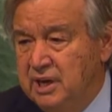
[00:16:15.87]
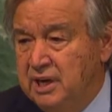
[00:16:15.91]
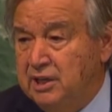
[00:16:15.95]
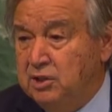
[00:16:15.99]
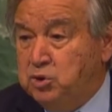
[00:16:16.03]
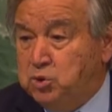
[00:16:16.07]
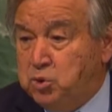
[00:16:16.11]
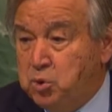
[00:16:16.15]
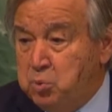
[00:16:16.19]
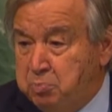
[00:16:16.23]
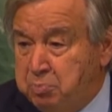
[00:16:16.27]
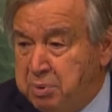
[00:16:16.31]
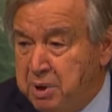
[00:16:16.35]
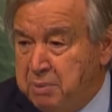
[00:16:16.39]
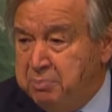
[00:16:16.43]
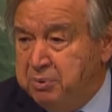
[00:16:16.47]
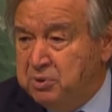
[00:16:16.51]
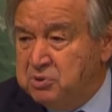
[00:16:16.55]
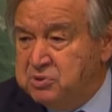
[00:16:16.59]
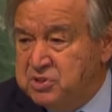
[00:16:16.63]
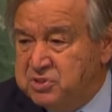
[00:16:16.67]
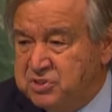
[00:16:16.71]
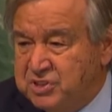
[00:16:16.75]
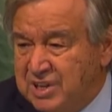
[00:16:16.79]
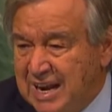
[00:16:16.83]
and to
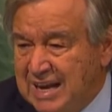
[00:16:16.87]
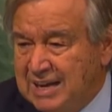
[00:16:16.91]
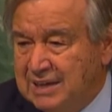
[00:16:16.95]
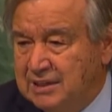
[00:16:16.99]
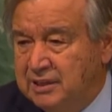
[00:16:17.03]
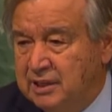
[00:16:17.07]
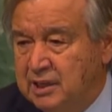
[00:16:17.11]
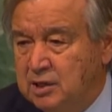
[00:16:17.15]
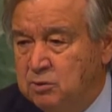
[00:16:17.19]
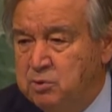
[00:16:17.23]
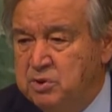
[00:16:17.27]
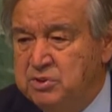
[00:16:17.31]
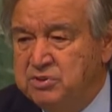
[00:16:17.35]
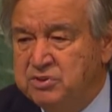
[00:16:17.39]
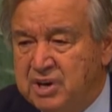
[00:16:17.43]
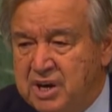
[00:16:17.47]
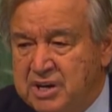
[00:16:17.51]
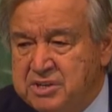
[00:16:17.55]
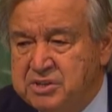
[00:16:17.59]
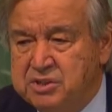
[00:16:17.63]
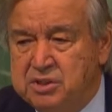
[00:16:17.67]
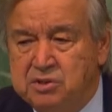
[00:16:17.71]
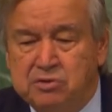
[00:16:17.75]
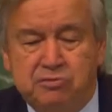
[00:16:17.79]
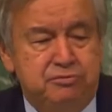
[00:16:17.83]
people struggling with
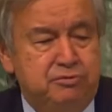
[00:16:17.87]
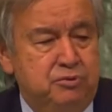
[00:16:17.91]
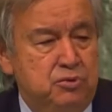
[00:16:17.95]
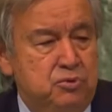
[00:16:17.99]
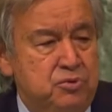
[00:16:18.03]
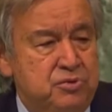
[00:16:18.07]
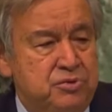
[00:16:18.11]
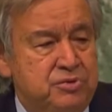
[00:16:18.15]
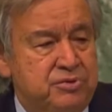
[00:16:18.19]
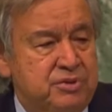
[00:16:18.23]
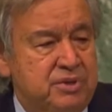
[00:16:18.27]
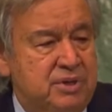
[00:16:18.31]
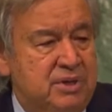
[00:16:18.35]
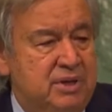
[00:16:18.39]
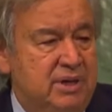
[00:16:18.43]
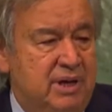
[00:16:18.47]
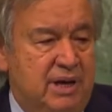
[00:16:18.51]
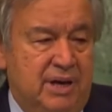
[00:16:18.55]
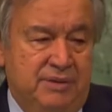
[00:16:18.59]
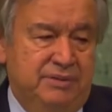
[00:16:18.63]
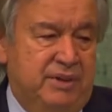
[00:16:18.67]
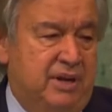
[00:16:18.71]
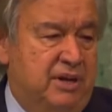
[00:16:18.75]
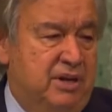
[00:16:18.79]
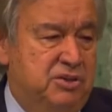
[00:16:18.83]
rising food
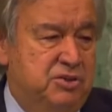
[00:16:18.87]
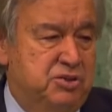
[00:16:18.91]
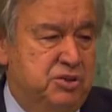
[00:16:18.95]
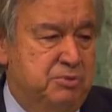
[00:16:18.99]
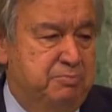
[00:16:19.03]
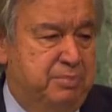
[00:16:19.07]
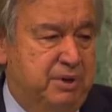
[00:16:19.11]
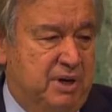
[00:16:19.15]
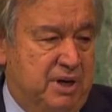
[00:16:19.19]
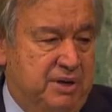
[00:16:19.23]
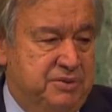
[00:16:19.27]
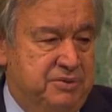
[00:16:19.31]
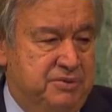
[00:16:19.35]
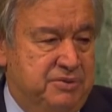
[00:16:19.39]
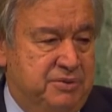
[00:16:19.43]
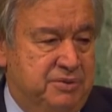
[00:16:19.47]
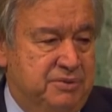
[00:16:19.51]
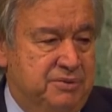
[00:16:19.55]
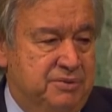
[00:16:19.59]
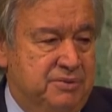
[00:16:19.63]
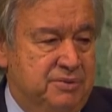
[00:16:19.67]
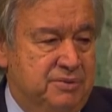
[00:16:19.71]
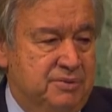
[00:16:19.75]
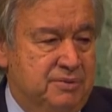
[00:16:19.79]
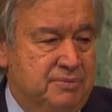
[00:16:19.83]
and energy
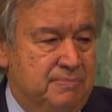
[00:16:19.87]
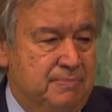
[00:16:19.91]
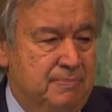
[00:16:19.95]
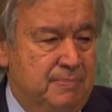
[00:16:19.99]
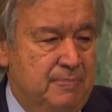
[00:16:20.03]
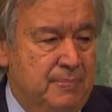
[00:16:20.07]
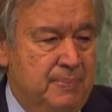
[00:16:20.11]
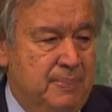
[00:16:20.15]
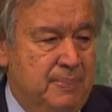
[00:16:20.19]
prices.